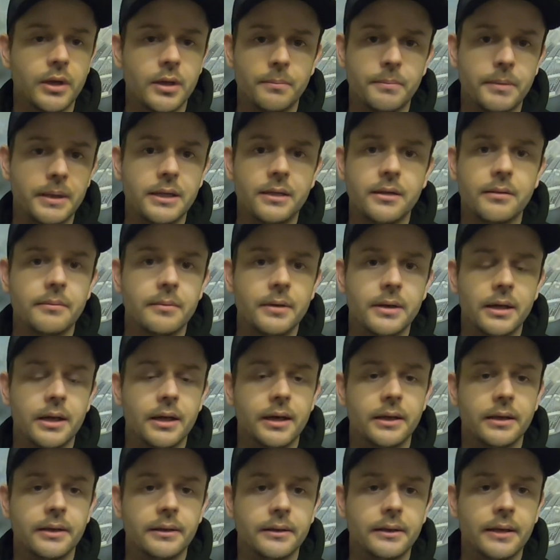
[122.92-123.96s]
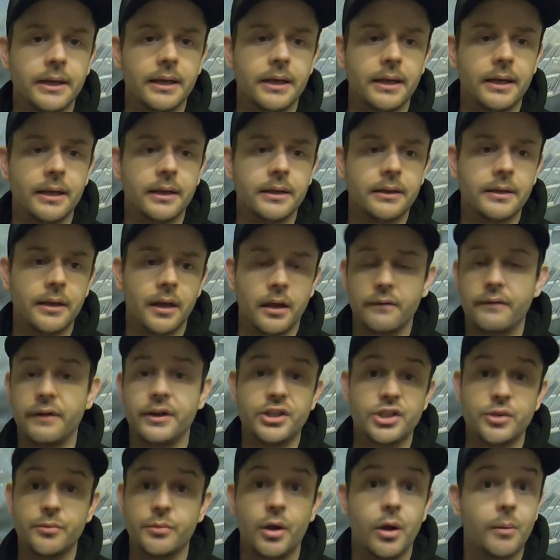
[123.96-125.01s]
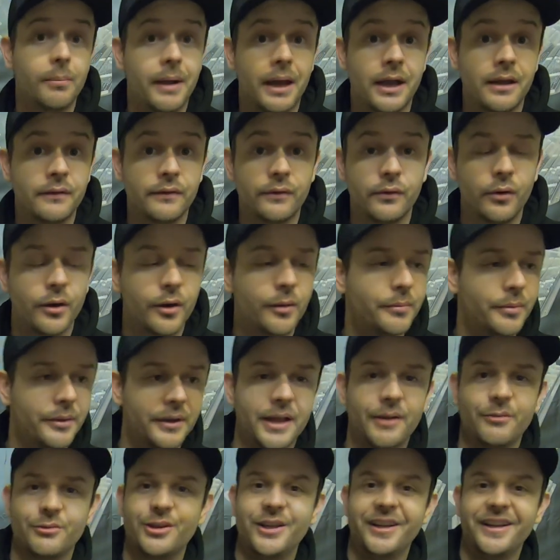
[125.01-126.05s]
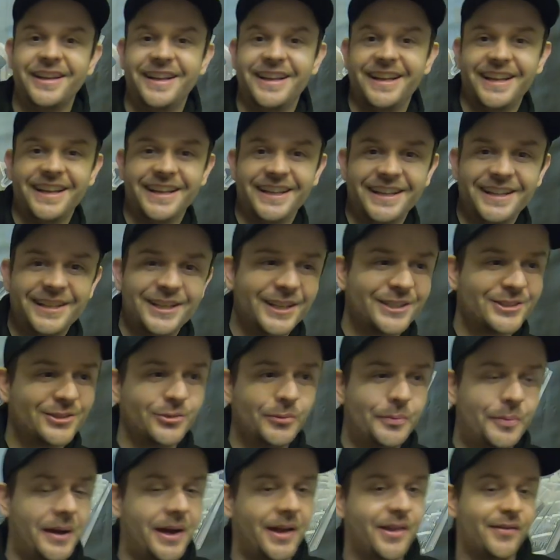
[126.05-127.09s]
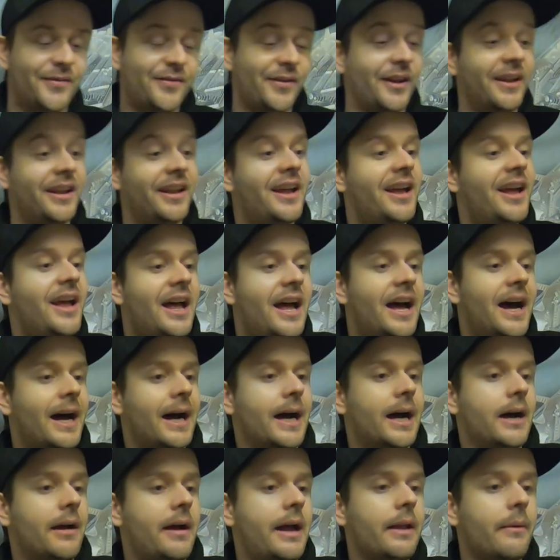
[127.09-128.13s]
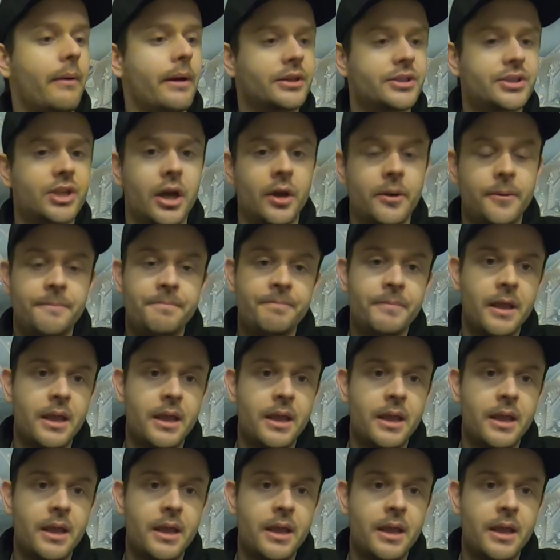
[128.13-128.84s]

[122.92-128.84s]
could beat them. And uh, you know, eventually we got banned for it, but that was that's all part of the fun. Uh, anyway, so